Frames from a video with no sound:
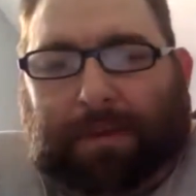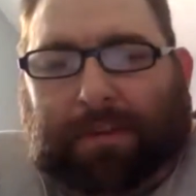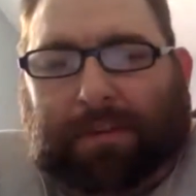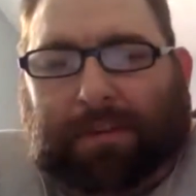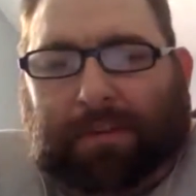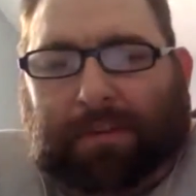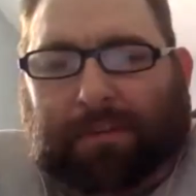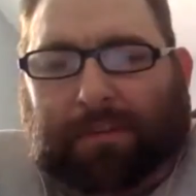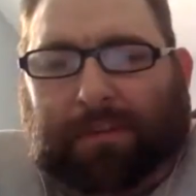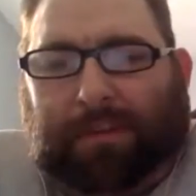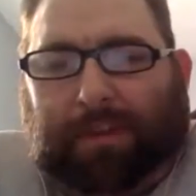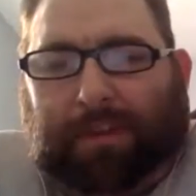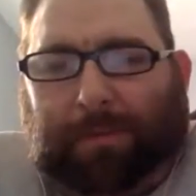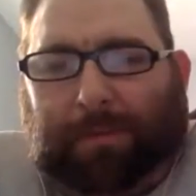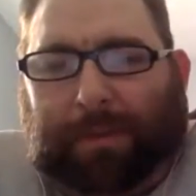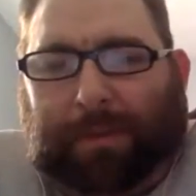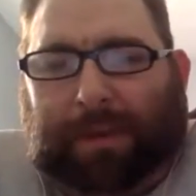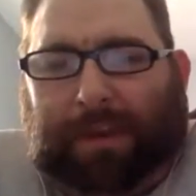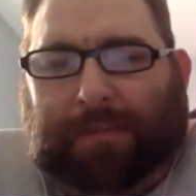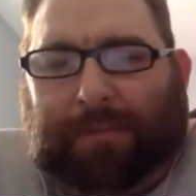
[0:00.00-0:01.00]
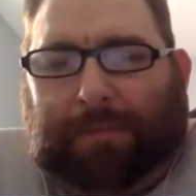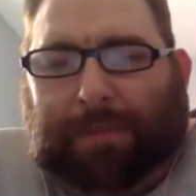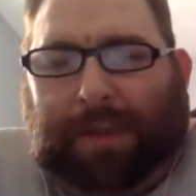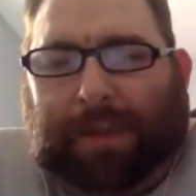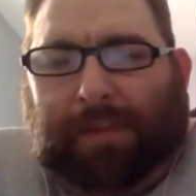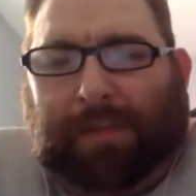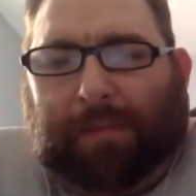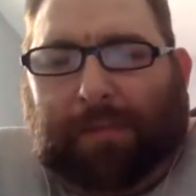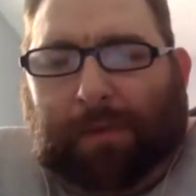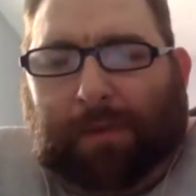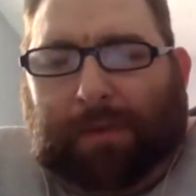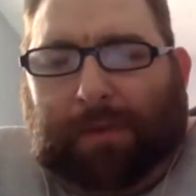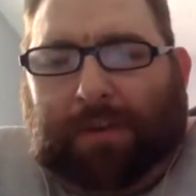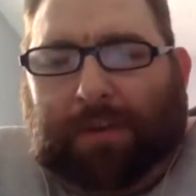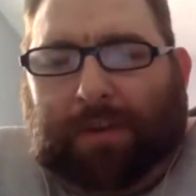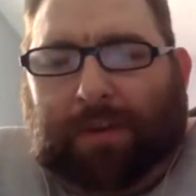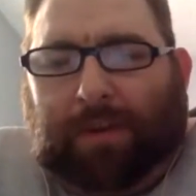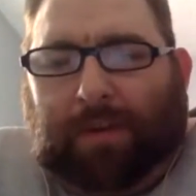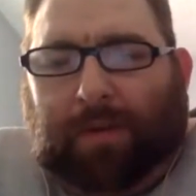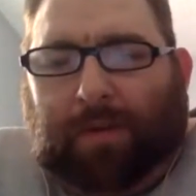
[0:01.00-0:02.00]
there's still plenty of baseball to
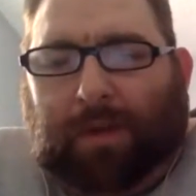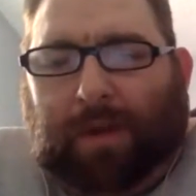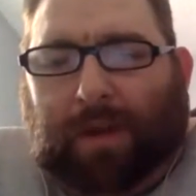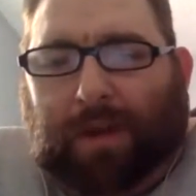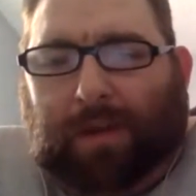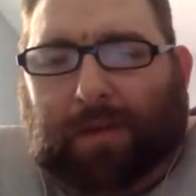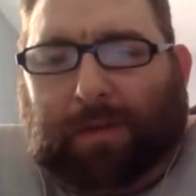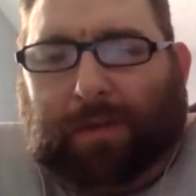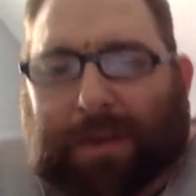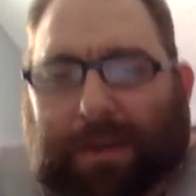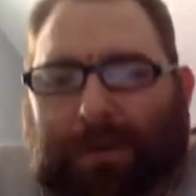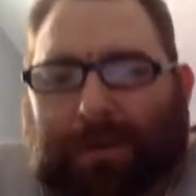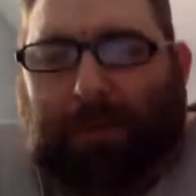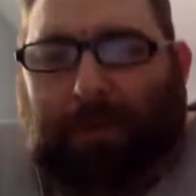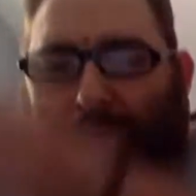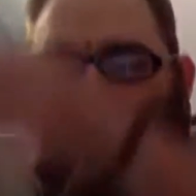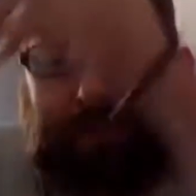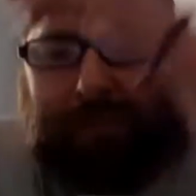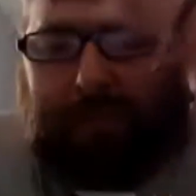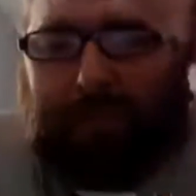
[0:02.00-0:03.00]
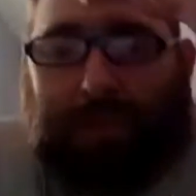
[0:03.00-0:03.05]
go. Colorado's